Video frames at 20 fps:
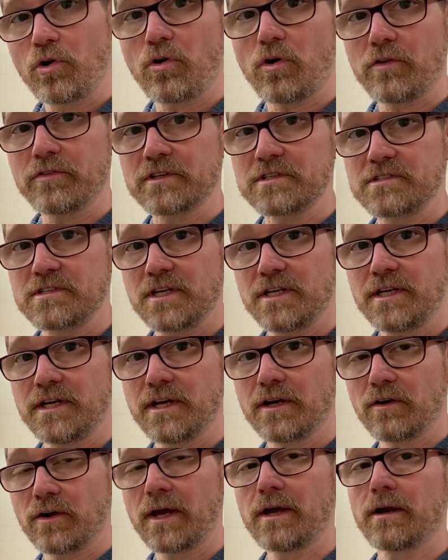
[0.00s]
all this in
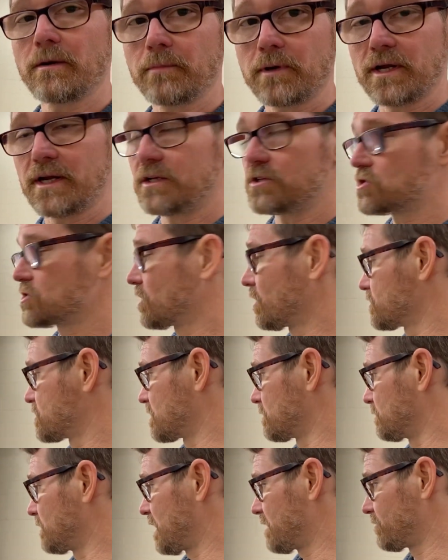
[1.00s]
here, and I'm going to install
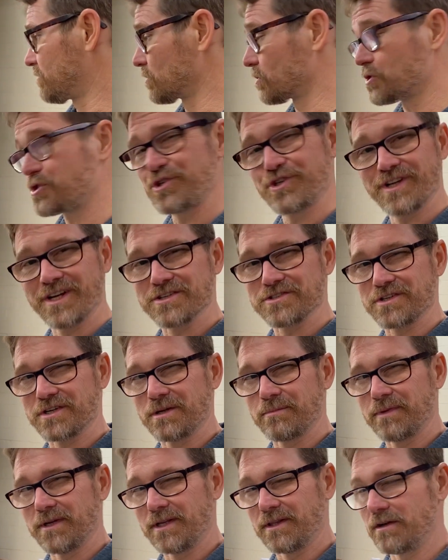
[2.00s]
some levelers, you guys are going to
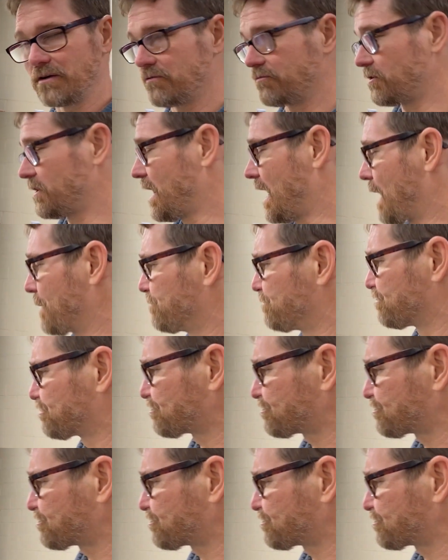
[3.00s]
be in there for that.